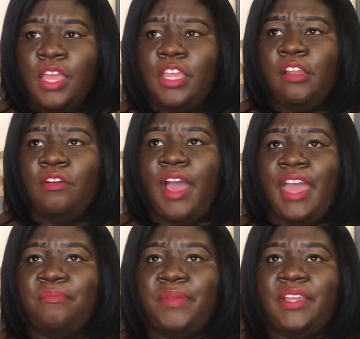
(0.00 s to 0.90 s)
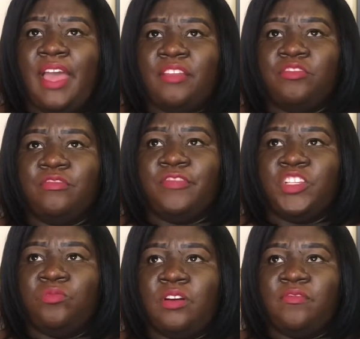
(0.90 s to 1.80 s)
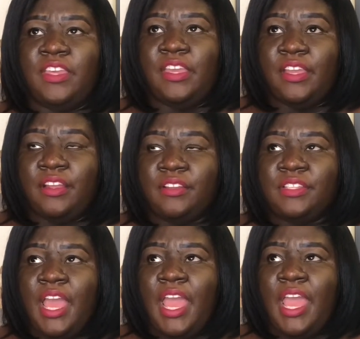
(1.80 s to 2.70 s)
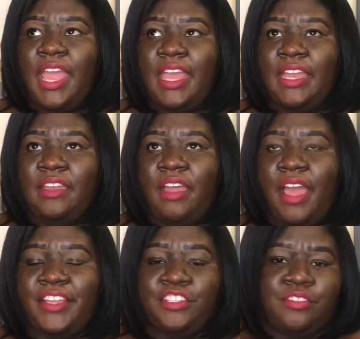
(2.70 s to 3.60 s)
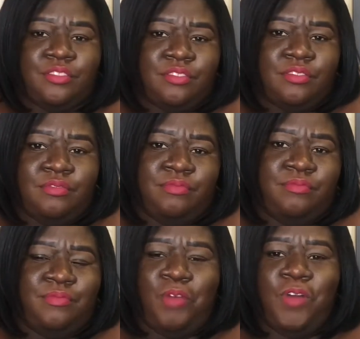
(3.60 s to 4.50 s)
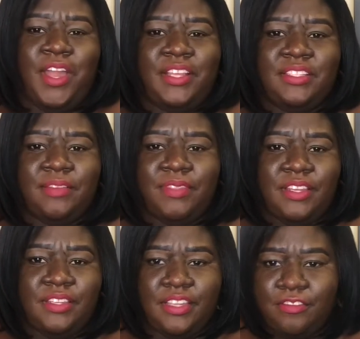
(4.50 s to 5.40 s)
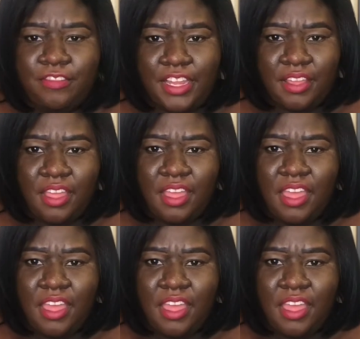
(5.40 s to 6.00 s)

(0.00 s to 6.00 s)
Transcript: You know, I had been natural for 12 years and I just, I wanted something different.